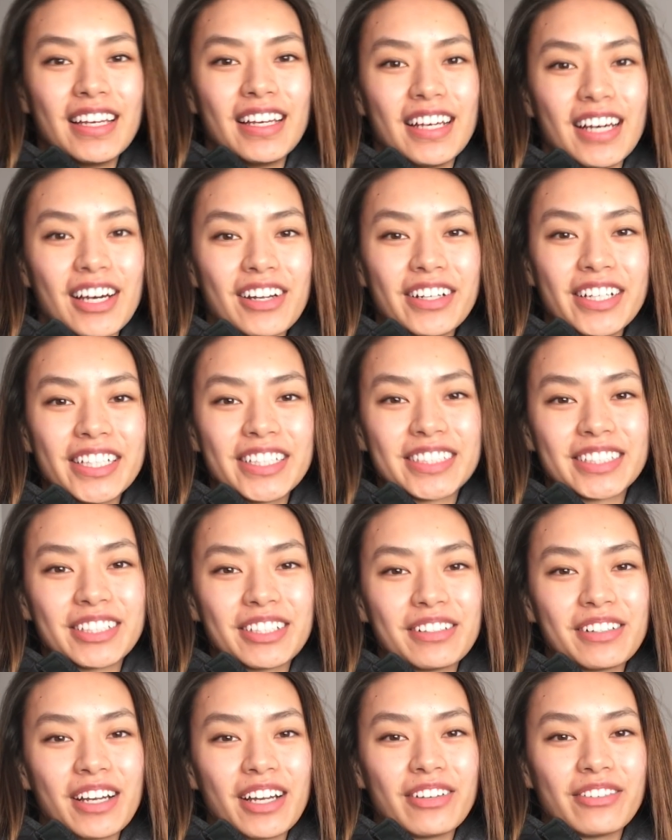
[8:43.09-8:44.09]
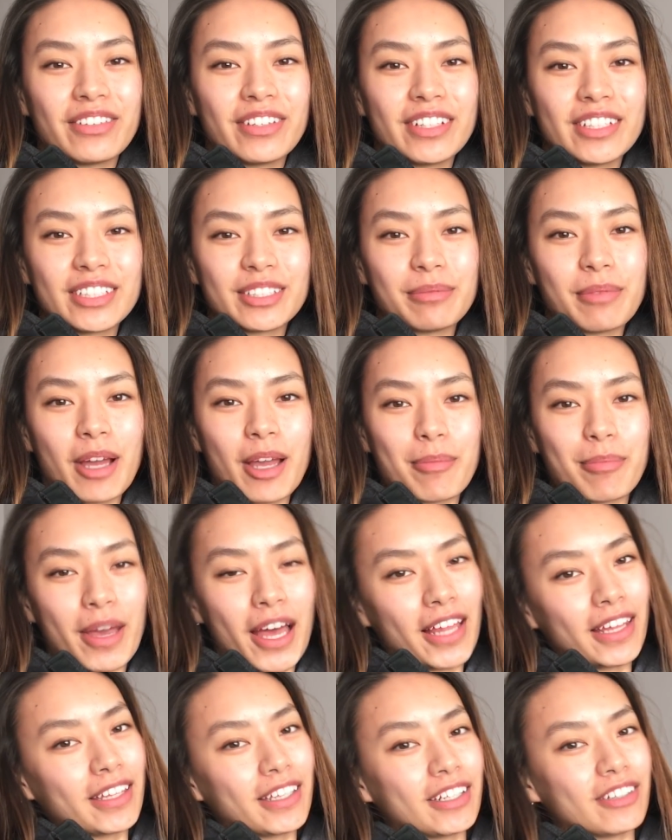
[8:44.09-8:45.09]
Alright, so I finished my
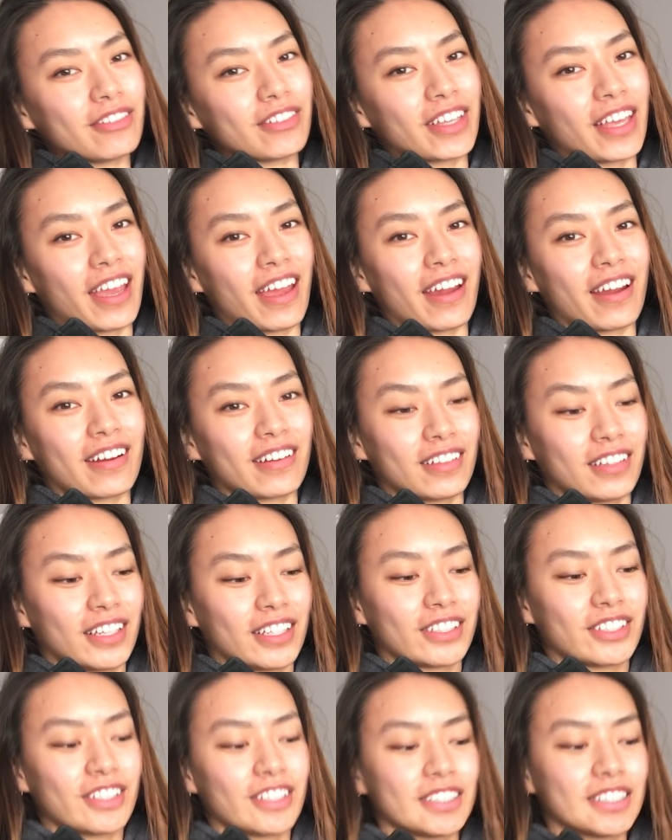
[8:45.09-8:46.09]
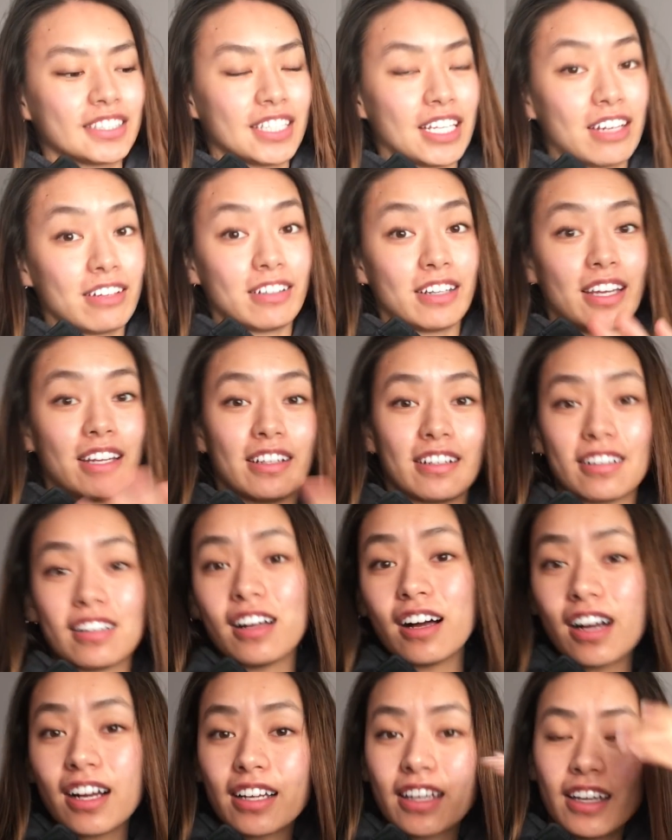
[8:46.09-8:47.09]
palliative care lecture. It's now 9
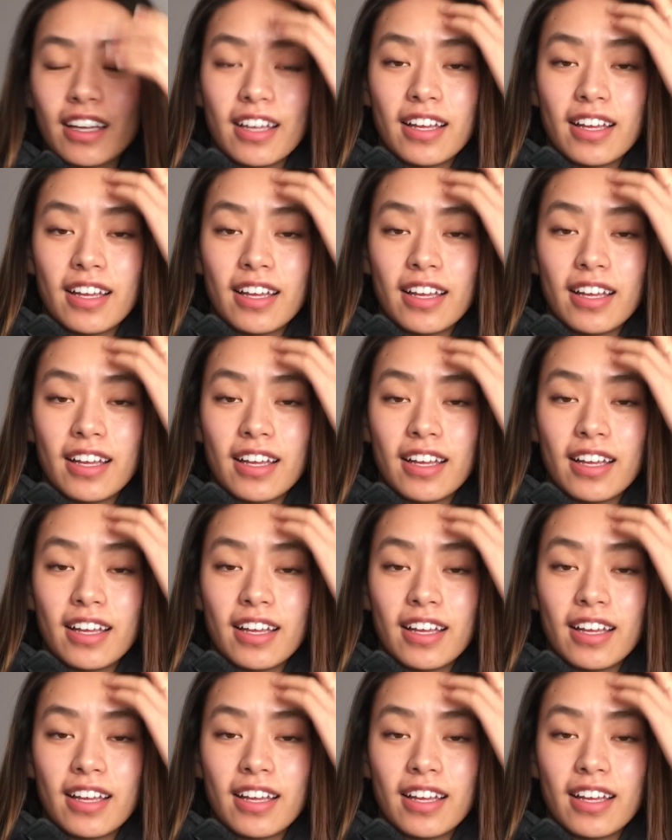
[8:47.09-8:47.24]
o'clock.